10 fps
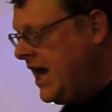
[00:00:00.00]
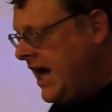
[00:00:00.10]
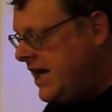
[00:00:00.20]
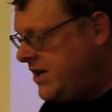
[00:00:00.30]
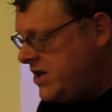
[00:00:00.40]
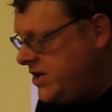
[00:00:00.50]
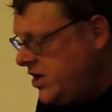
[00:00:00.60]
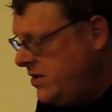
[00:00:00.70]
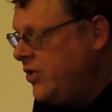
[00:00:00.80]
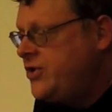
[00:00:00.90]
and it's
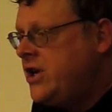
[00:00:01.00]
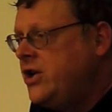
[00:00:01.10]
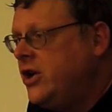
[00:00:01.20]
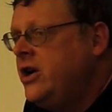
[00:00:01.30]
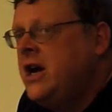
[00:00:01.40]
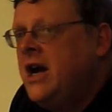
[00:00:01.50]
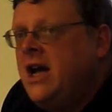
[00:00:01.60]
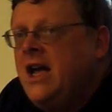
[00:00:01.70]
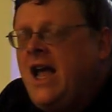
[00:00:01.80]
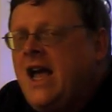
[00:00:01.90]
considered more secure,
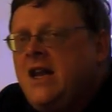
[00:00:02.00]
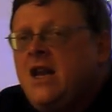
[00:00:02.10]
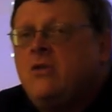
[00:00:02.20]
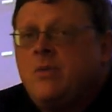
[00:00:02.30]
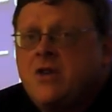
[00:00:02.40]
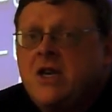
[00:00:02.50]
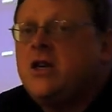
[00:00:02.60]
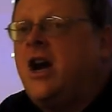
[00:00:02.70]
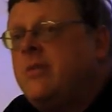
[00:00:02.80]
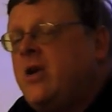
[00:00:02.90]
and it encrypts the
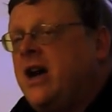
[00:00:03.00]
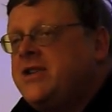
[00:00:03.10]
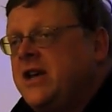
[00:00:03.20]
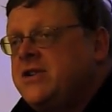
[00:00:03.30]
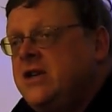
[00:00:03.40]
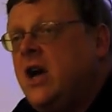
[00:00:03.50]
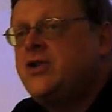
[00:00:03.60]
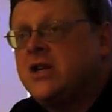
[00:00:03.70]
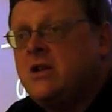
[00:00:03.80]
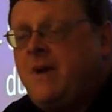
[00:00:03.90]
entire process, not
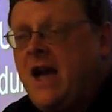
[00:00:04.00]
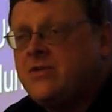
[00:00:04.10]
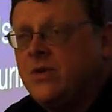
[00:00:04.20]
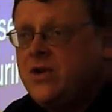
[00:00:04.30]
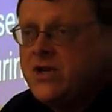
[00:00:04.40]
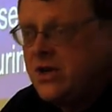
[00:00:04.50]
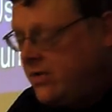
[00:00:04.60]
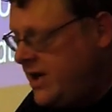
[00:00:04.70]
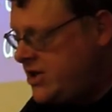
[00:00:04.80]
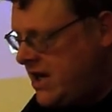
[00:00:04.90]
just the passwords, so
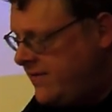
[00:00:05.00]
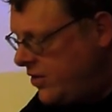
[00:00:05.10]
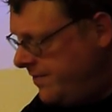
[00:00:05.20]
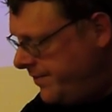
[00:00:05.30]
it's safer.